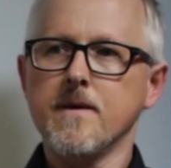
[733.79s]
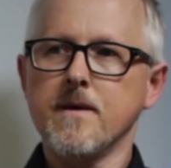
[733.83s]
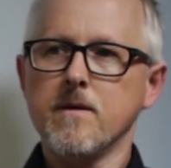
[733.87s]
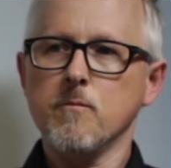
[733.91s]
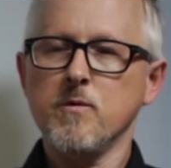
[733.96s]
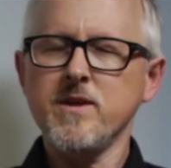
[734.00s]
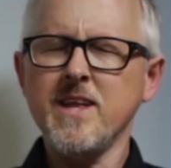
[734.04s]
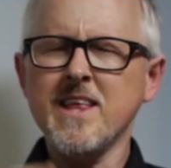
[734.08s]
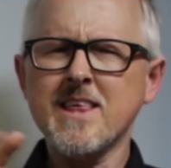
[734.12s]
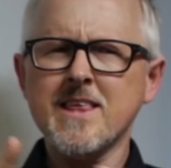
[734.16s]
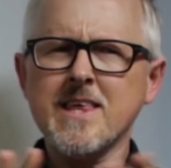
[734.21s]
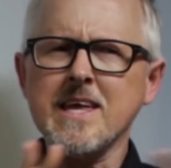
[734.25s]

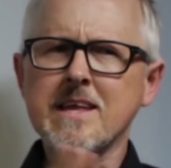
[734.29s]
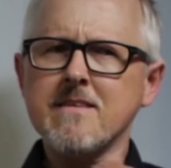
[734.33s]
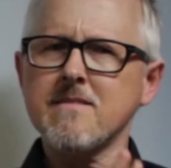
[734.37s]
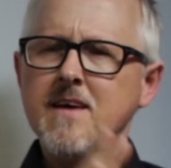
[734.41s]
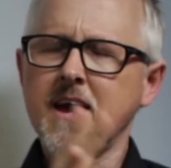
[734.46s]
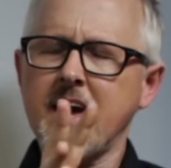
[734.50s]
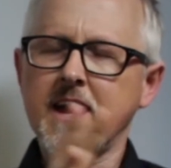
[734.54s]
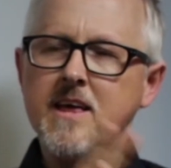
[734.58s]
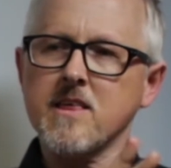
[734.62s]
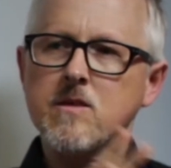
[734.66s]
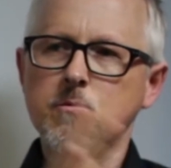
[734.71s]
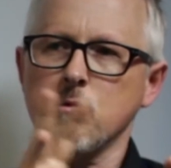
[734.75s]
We did see
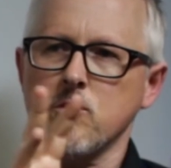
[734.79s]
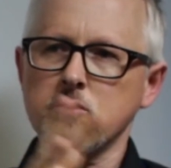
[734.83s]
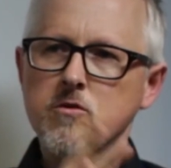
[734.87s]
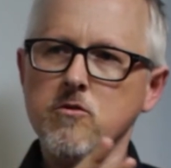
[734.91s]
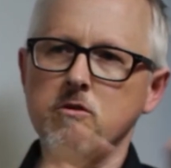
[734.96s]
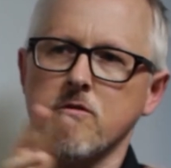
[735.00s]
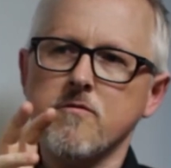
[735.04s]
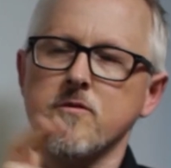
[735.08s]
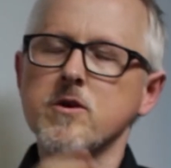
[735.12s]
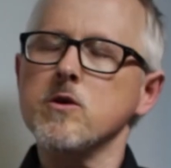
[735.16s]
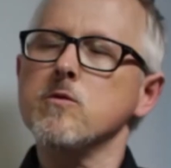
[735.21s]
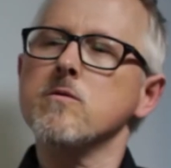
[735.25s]
tests. We saw
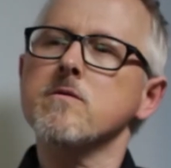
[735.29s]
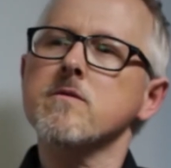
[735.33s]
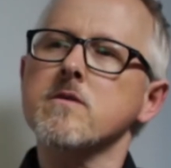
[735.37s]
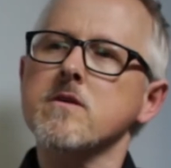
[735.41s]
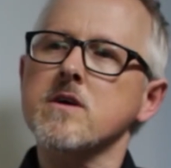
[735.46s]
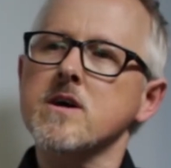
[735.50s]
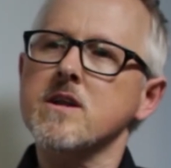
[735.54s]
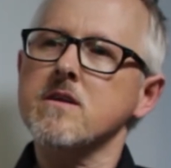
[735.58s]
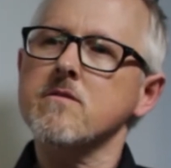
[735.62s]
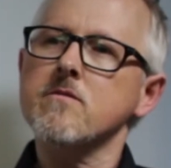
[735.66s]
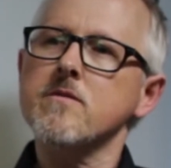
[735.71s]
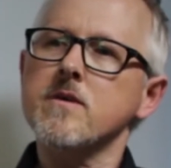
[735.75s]
a few
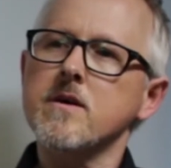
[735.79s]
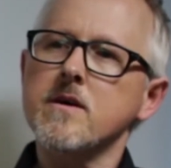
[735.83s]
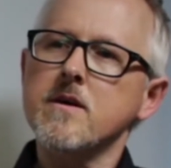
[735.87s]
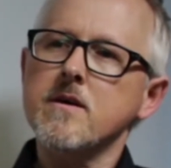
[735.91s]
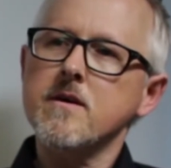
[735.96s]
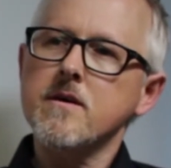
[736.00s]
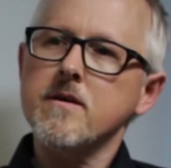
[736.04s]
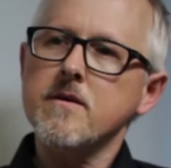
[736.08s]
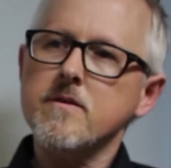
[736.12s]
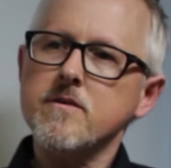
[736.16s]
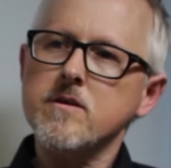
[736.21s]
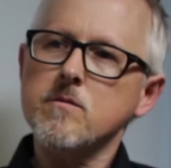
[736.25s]
kind of
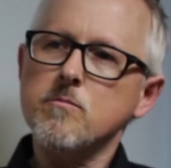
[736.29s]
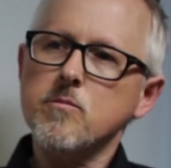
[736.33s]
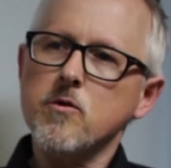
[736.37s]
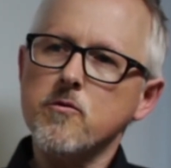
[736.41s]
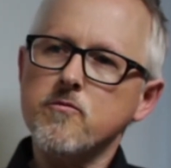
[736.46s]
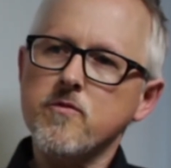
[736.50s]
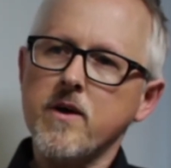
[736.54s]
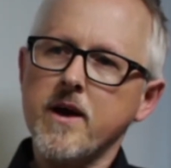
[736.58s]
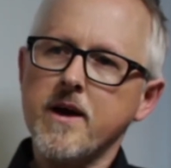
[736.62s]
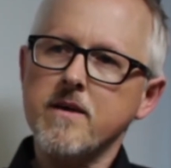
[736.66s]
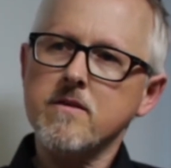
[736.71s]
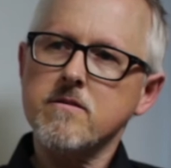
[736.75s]
simple
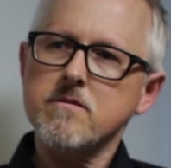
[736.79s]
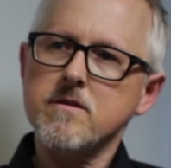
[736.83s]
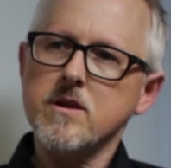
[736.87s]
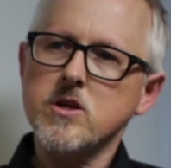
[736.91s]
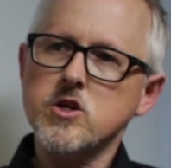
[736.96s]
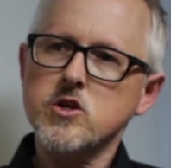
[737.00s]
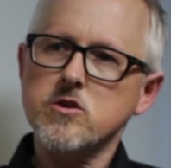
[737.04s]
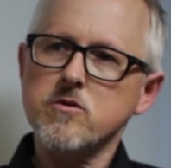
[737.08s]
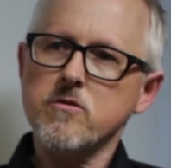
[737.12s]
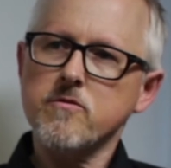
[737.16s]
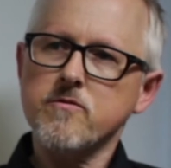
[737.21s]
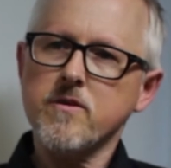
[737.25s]
tests,
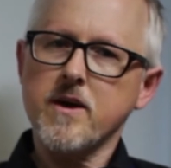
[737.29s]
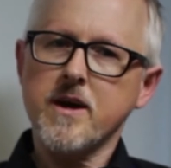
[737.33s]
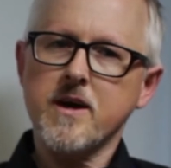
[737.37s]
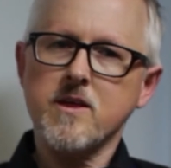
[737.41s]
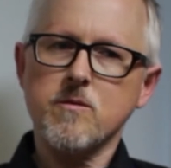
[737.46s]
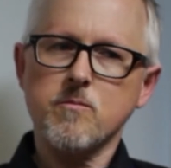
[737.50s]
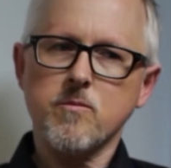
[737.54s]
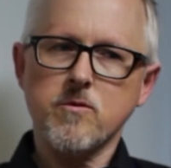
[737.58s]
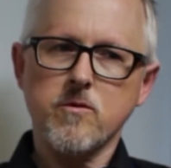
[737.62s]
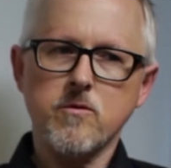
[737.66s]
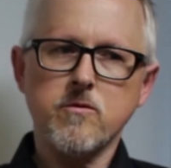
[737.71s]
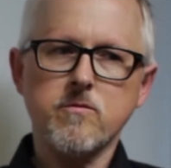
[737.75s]
digital
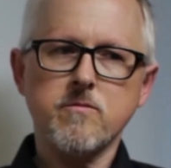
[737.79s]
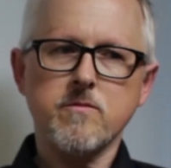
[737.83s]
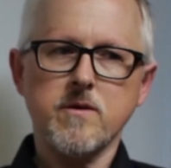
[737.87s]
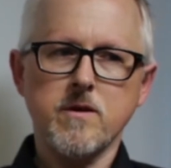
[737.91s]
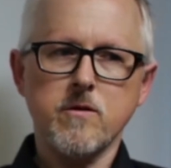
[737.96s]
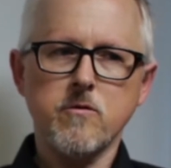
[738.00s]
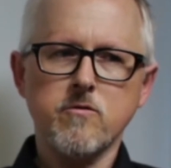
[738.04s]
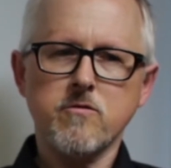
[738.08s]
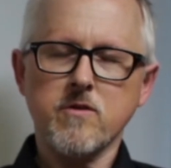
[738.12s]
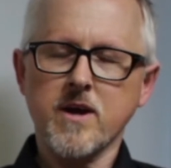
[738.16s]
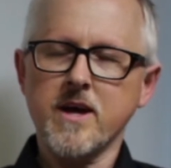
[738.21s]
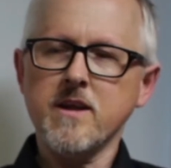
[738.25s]
tests, but it
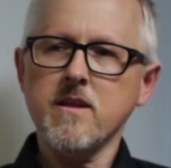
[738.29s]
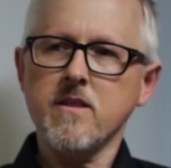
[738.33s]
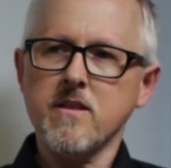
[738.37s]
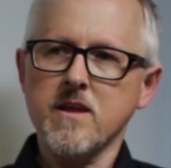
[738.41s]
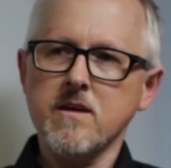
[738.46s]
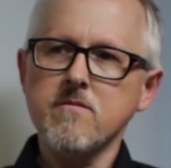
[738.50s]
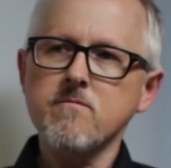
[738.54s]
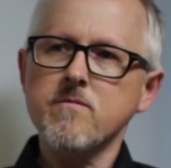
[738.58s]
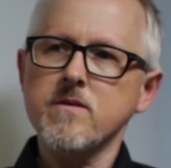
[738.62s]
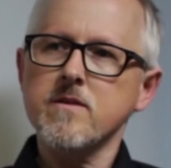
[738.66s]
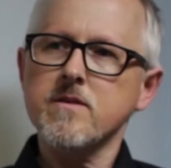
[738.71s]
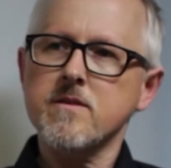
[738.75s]
was kind of the
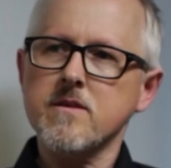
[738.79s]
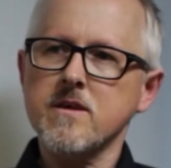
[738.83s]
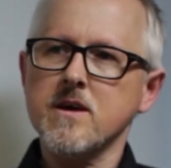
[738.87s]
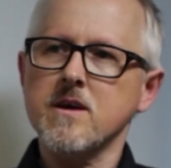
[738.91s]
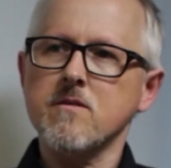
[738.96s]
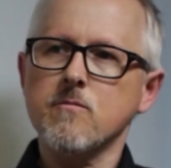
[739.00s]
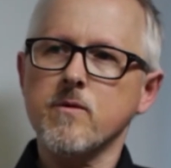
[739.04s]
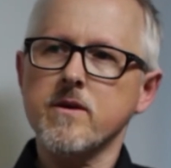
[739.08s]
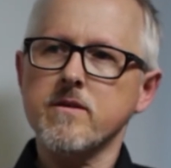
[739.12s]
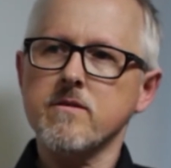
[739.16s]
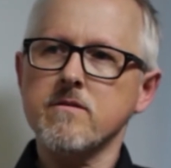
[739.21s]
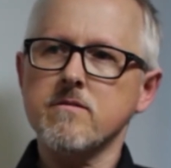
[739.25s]
infancy
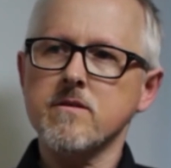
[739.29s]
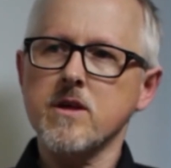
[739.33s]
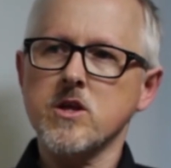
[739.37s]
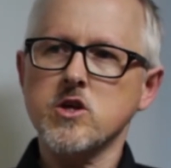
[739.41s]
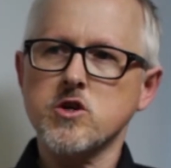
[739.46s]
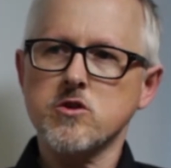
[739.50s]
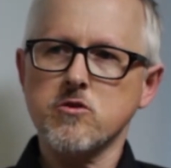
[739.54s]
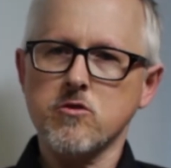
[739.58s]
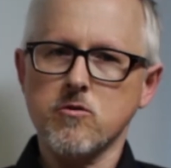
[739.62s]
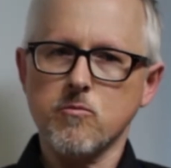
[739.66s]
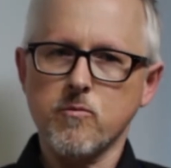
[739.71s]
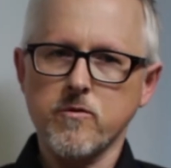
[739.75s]
when
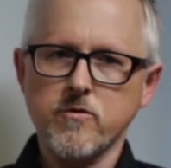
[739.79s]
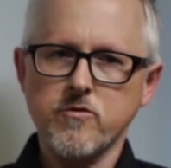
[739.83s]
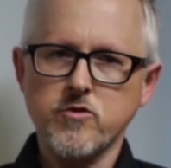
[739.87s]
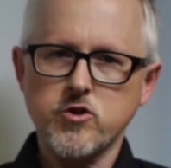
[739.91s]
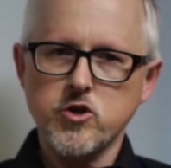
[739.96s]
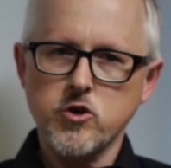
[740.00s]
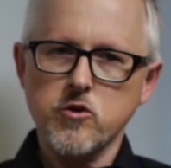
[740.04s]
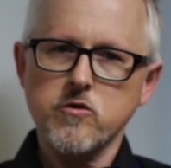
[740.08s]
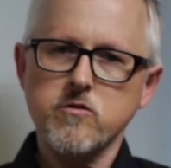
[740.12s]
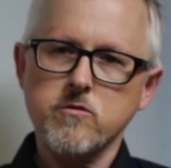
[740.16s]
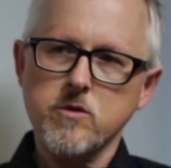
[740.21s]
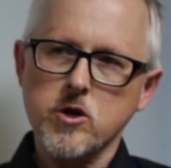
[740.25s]
digital was
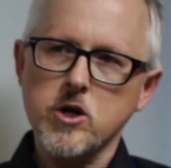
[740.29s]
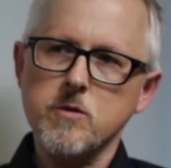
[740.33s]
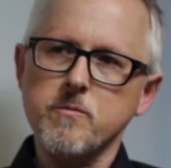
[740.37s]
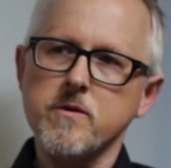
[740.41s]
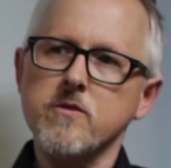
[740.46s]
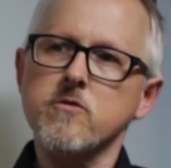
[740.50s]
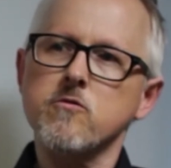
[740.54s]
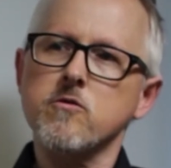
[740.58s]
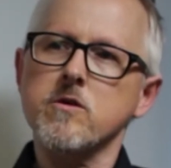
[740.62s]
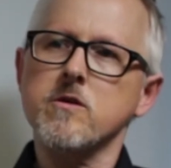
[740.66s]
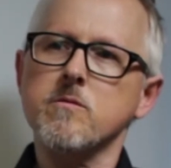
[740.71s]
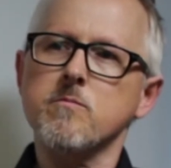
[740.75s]
just
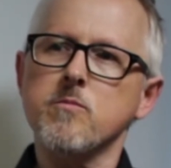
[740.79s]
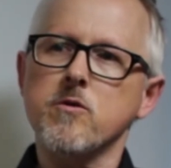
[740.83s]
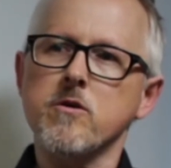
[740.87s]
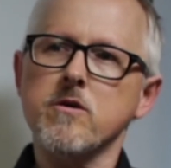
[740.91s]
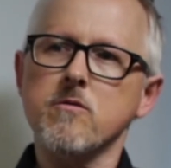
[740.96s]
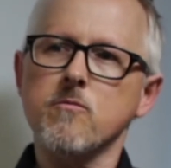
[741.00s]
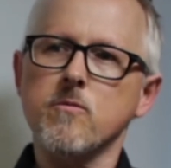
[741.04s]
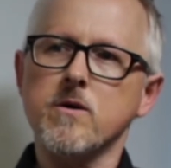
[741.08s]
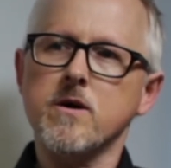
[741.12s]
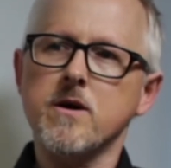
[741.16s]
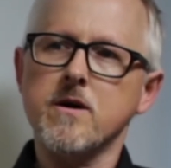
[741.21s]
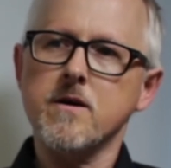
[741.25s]
coming to its
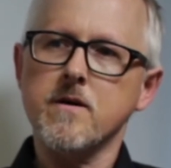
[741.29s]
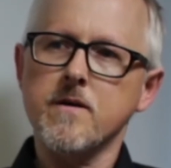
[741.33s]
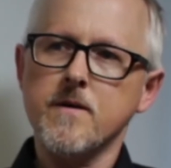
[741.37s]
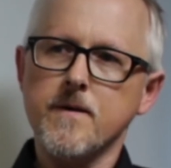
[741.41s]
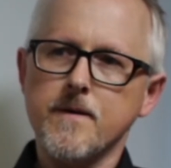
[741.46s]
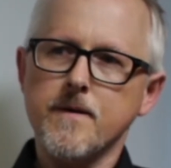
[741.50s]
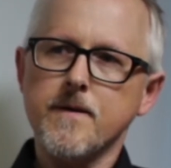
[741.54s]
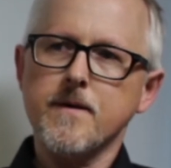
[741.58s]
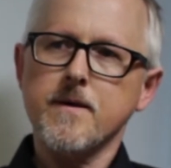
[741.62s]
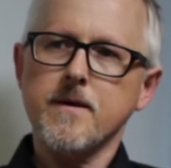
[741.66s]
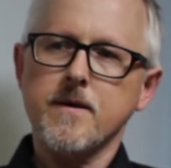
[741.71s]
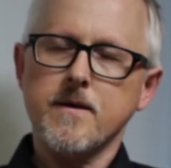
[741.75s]
point where
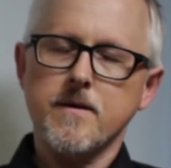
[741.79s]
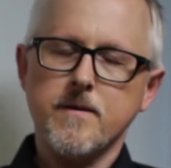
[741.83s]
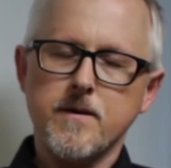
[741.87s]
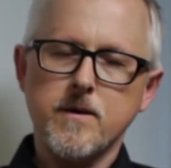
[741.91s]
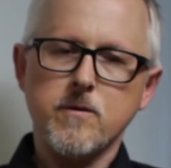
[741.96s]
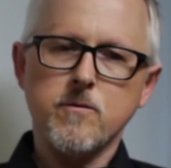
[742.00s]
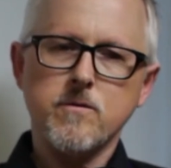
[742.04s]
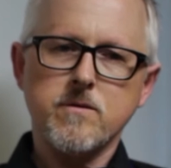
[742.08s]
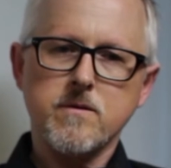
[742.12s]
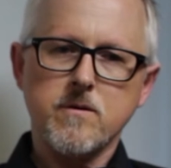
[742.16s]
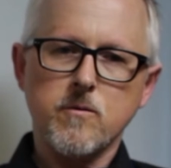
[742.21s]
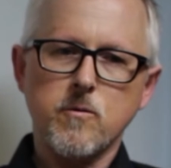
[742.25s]
it
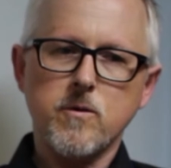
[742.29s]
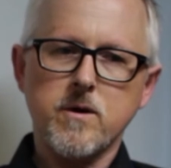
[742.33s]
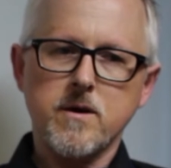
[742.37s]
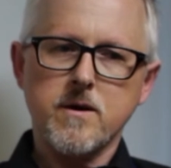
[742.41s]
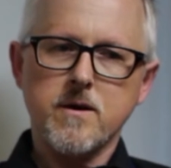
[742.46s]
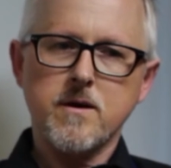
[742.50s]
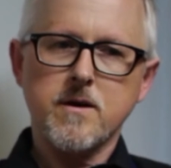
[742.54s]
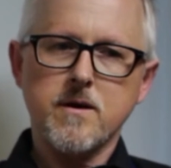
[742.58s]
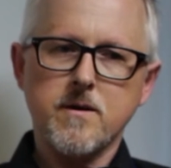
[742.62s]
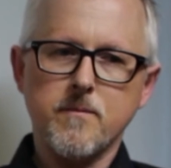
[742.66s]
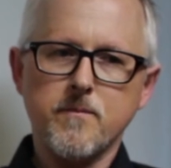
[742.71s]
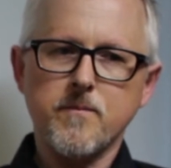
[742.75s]
was quite
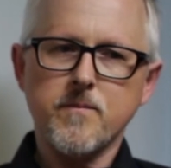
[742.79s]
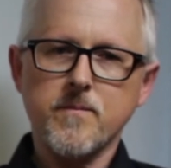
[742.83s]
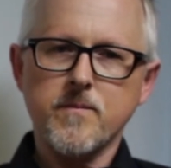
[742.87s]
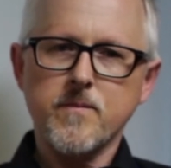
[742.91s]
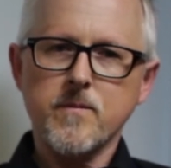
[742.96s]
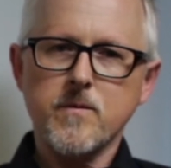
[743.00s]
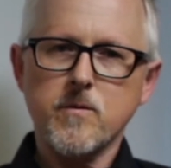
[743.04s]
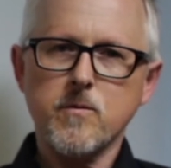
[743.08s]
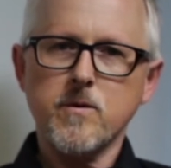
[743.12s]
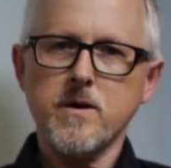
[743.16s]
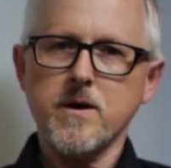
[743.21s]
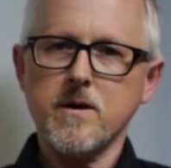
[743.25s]
an
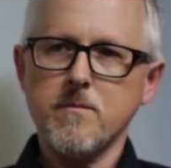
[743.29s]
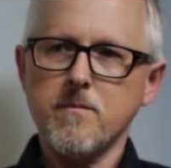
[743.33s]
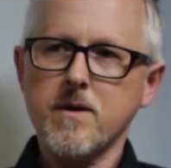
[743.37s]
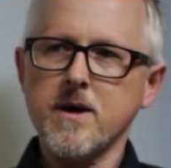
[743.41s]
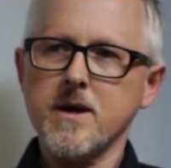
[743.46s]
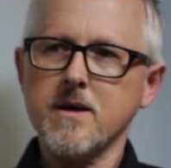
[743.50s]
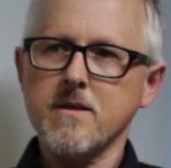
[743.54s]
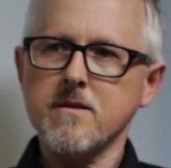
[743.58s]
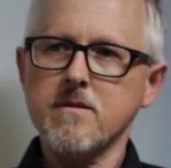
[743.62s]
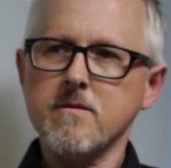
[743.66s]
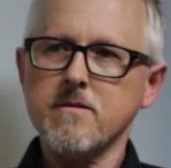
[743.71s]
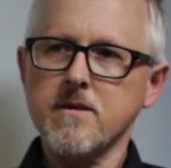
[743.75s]

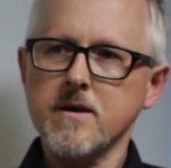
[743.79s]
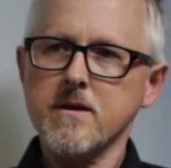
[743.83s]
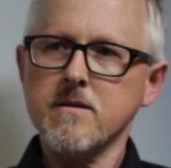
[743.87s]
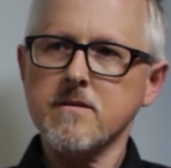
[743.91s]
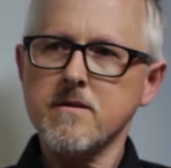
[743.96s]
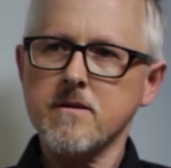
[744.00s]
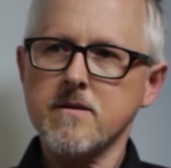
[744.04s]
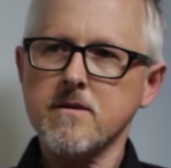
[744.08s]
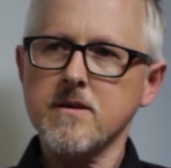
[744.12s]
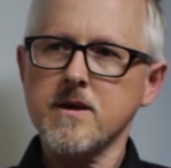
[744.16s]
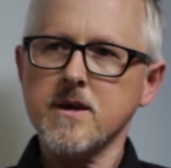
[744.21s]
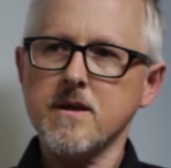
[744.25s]
amazing thing
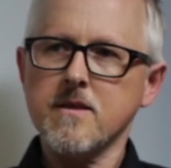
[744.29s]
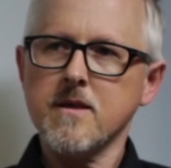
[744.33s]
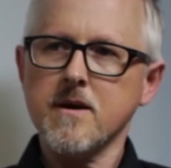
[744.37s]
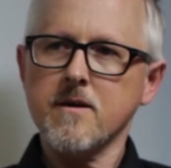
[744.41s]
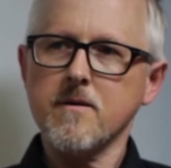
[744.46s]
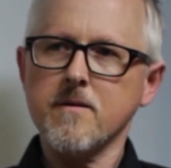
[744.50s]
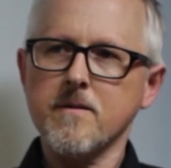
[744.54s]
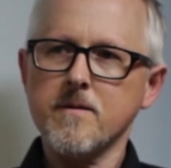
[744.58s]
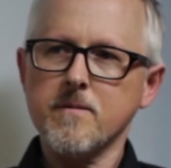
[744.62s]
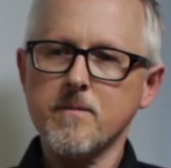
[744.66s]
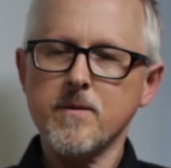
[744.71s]
to see, though.